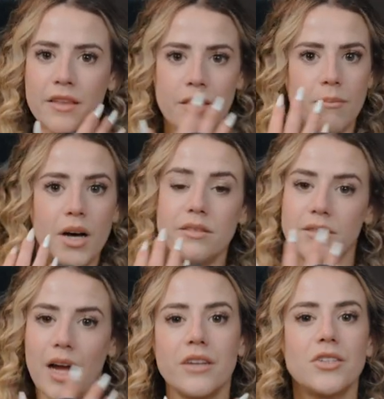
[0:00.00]
the
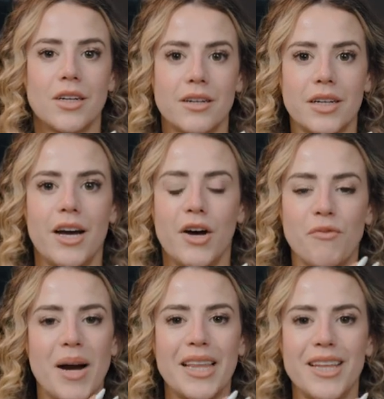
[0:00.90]
mustache area of
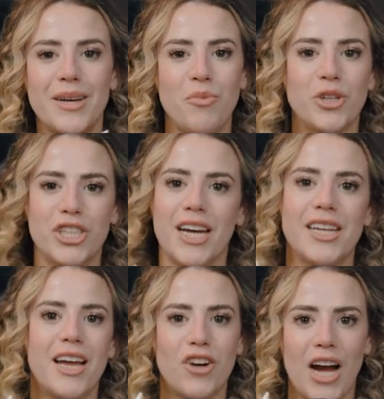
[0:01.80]
my lip, which I'd
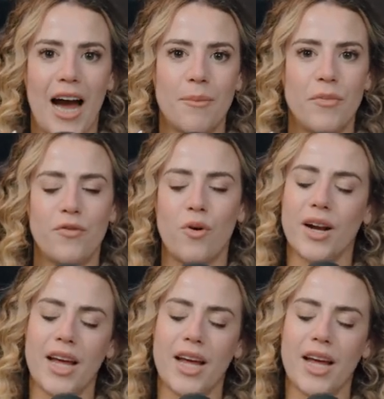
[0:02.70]
never had before.